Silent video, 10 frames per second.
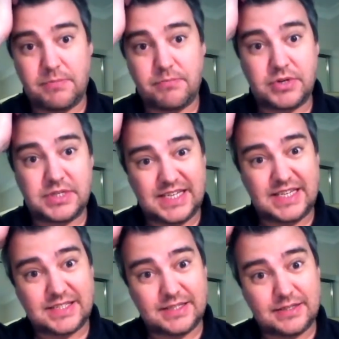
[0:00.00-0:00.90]
pretty
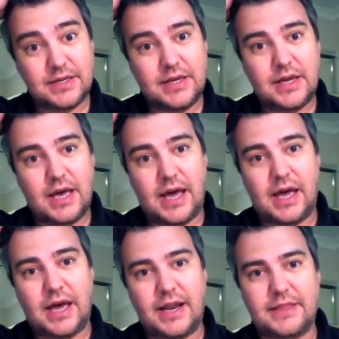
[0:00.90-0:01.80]
decent.
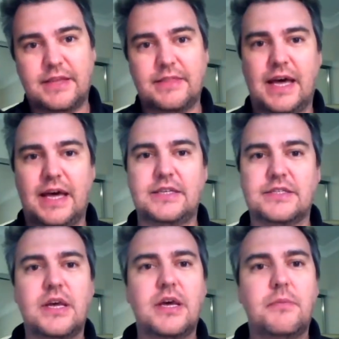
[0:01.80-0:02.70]
And I think that
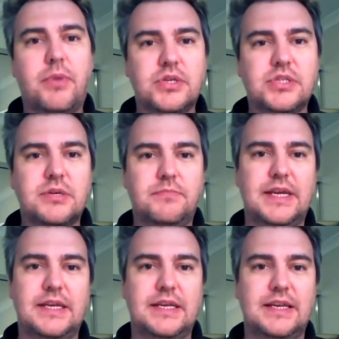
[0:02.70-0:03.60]
has
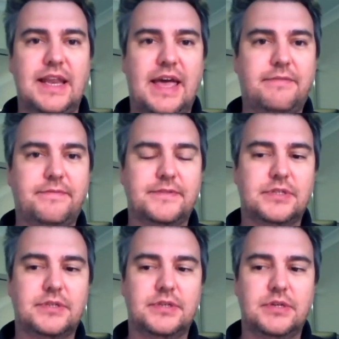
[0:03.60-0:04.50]
possibly left,
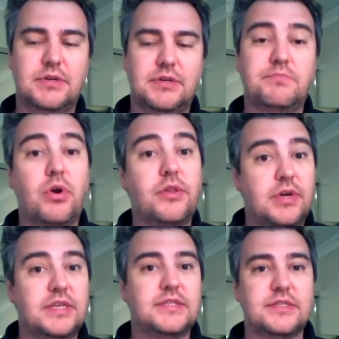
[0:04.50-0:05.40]
this is one of the
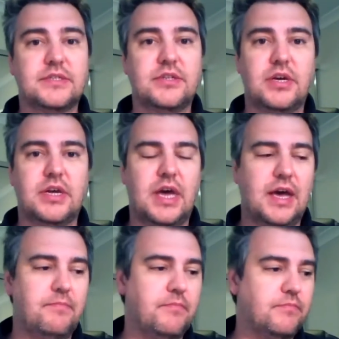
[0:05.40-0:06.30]
reasons that
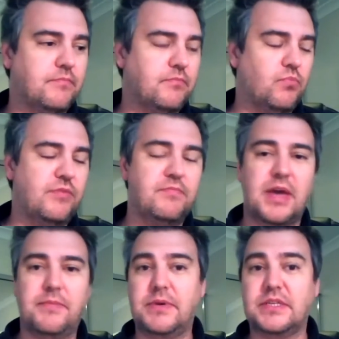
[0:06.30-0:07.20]
we've
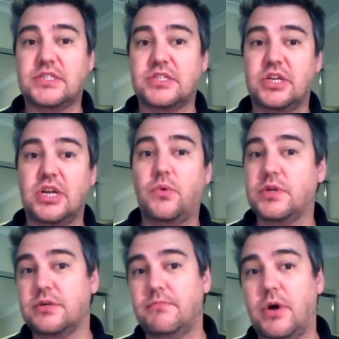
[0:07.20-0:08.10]
maybe been slower
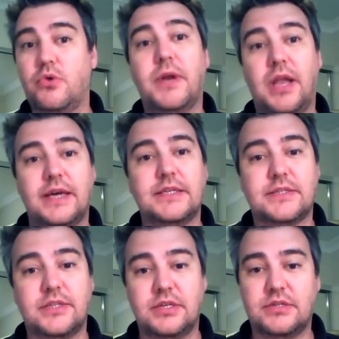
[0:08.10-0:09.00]
to
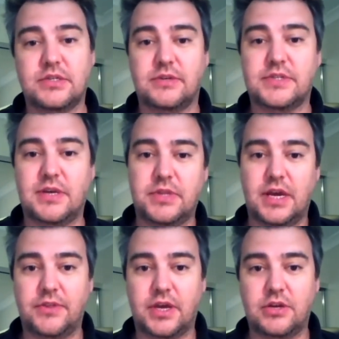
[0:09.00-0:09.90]
mobilise than sort of some of the
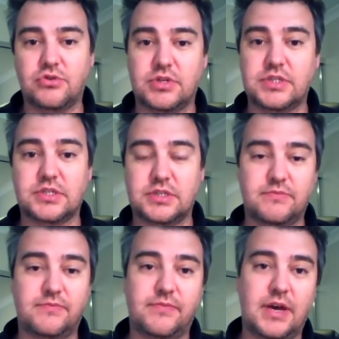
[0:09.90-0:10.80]
other countries. Sort of,